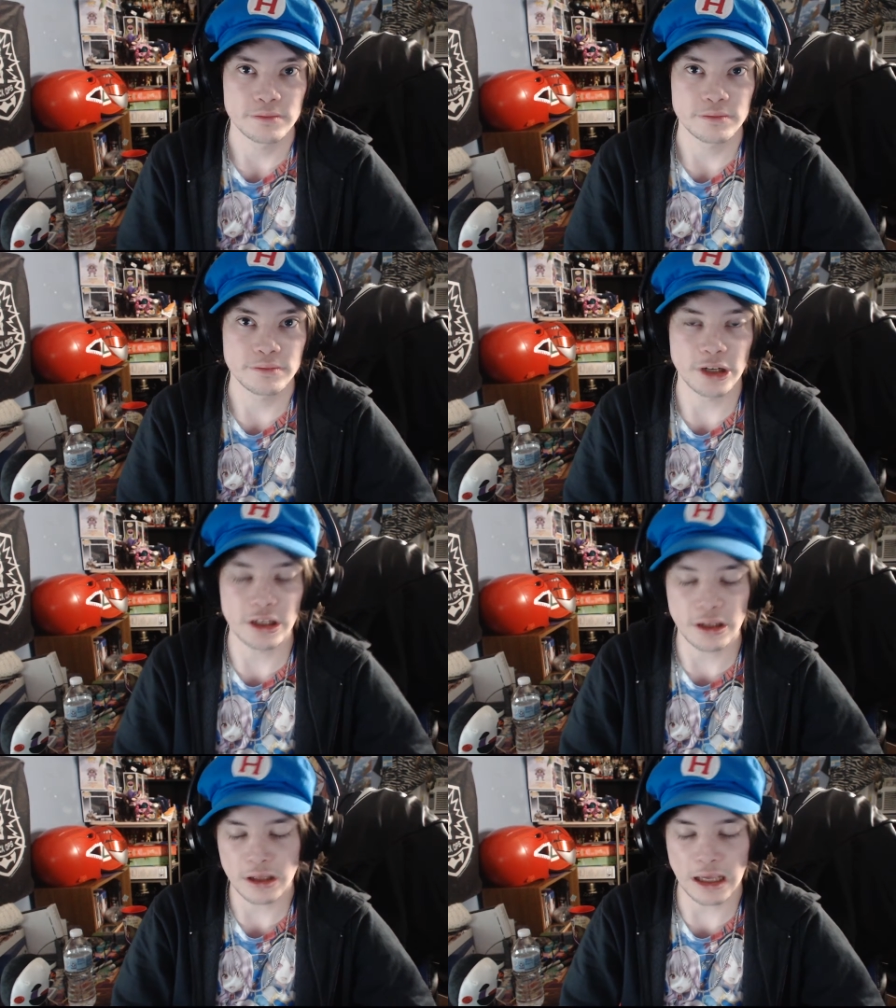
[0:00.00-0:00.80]
But
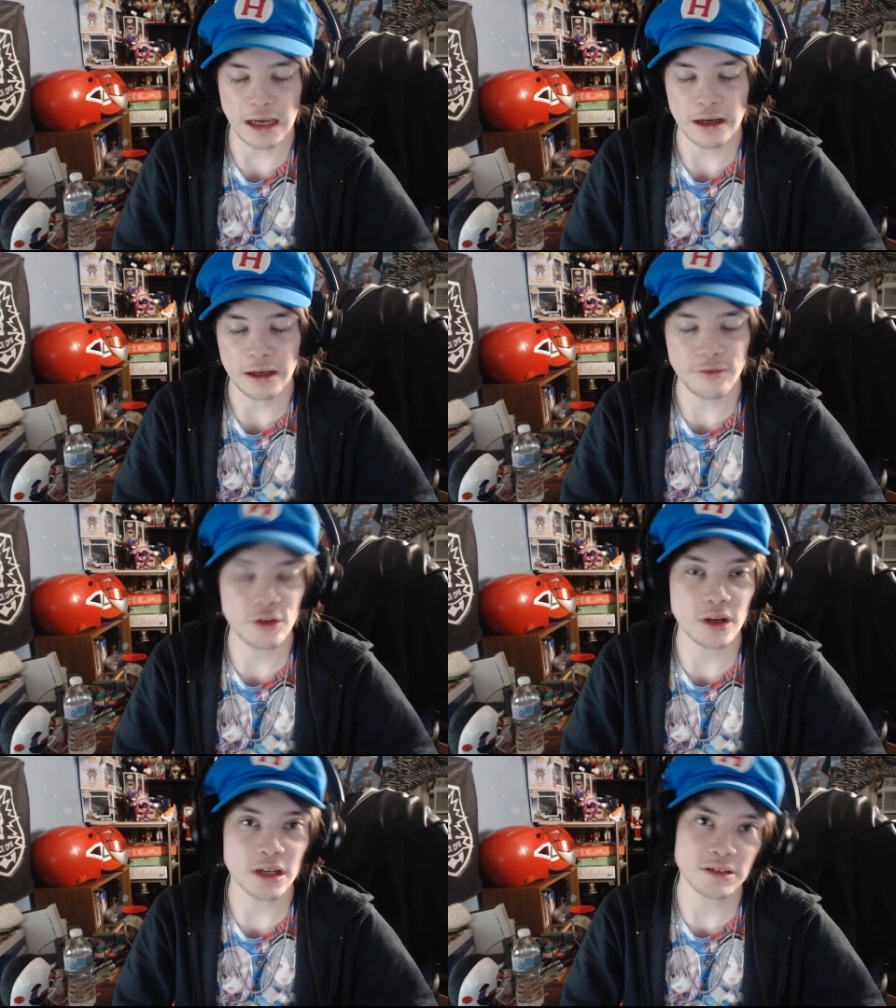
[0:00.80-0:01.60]
yeah, if you
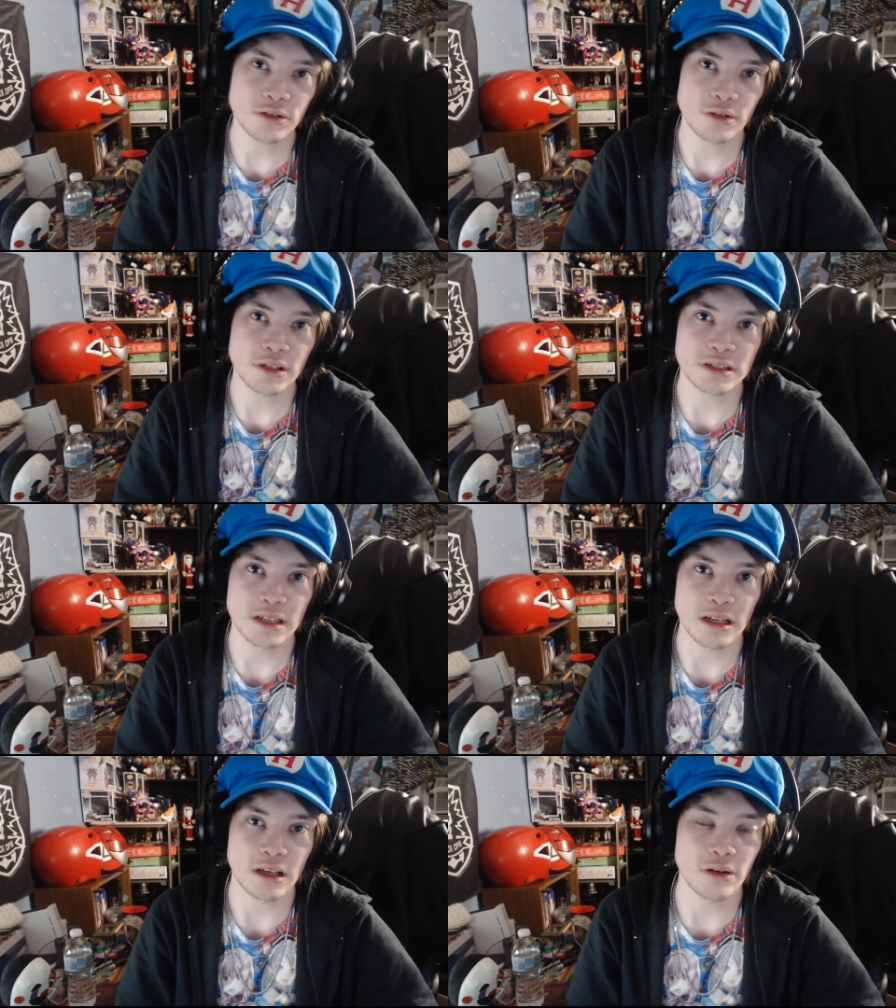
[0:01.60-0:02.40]
guys enjoyed this
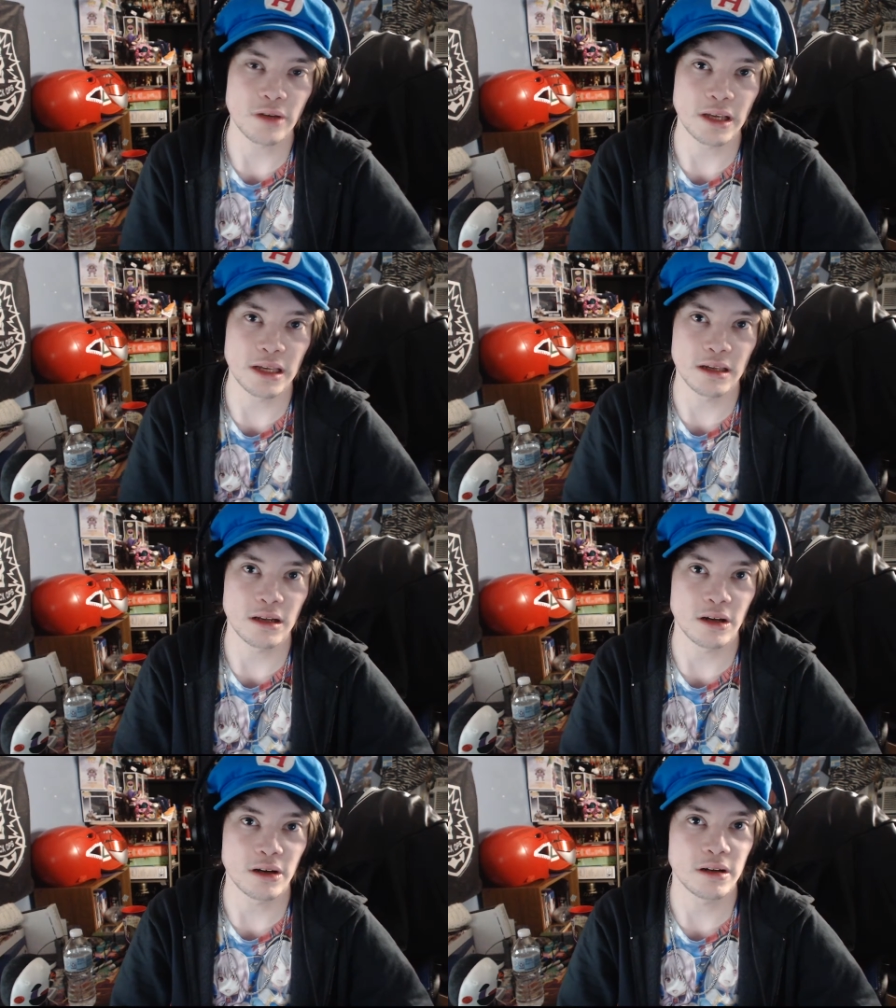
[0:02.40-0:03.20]
video and
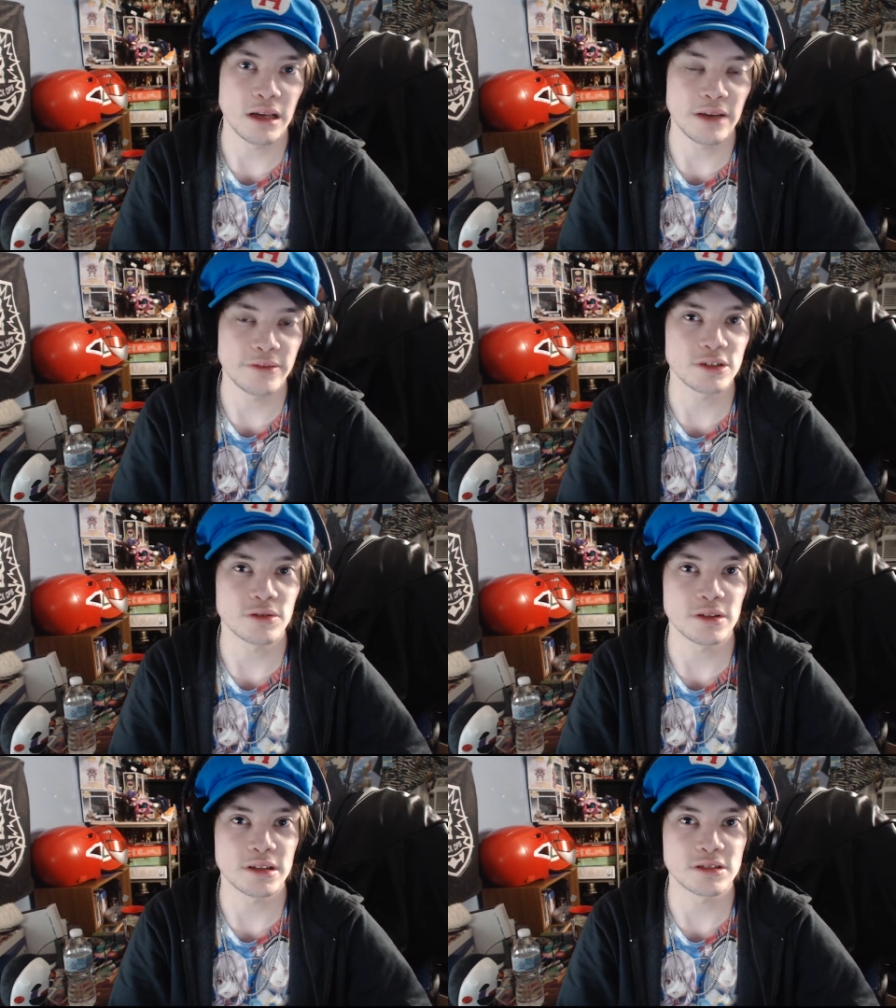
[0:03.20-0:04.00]
are have
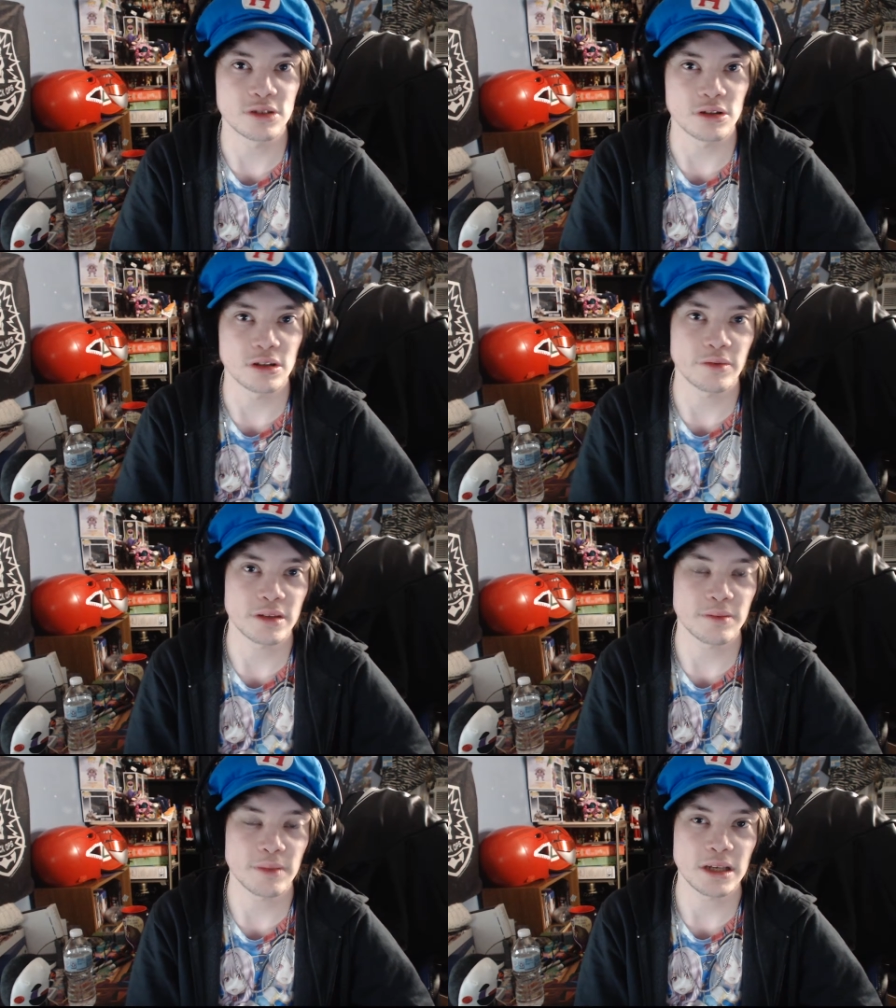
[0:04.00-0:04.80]
enjoyed this journey
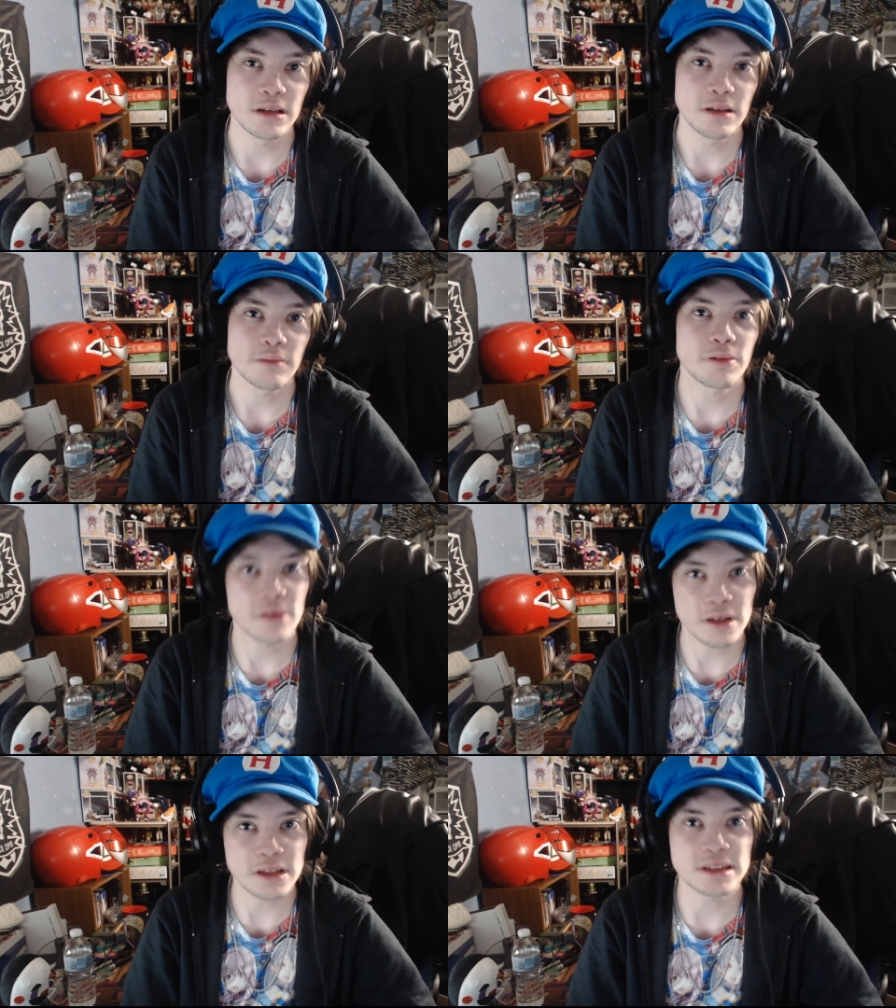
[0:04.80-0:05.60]
with me,
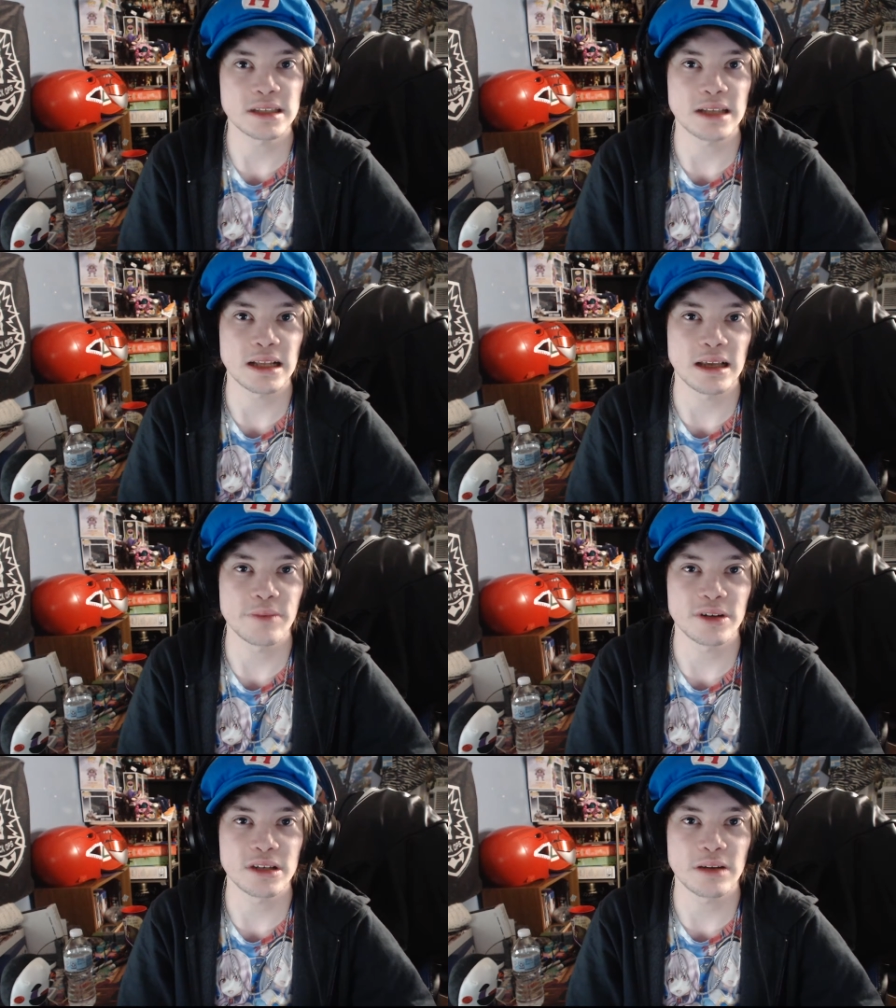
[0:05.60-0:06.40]
please hit that like
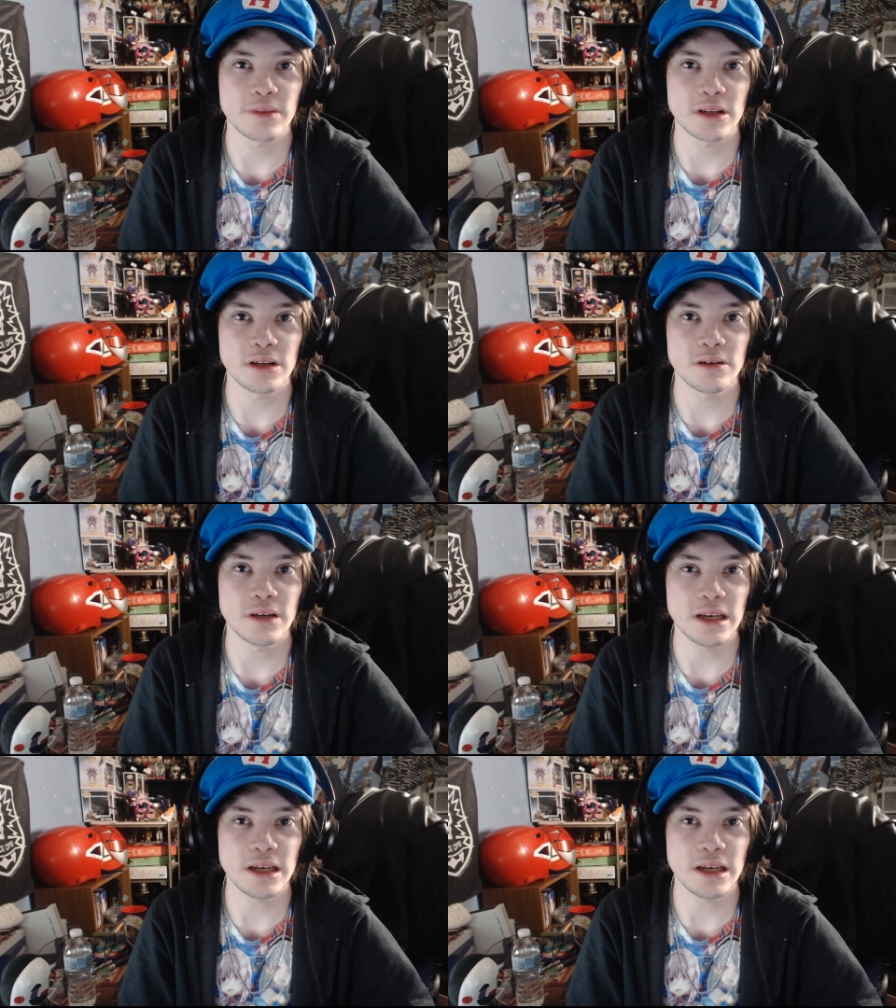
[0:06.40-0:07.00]
button down below.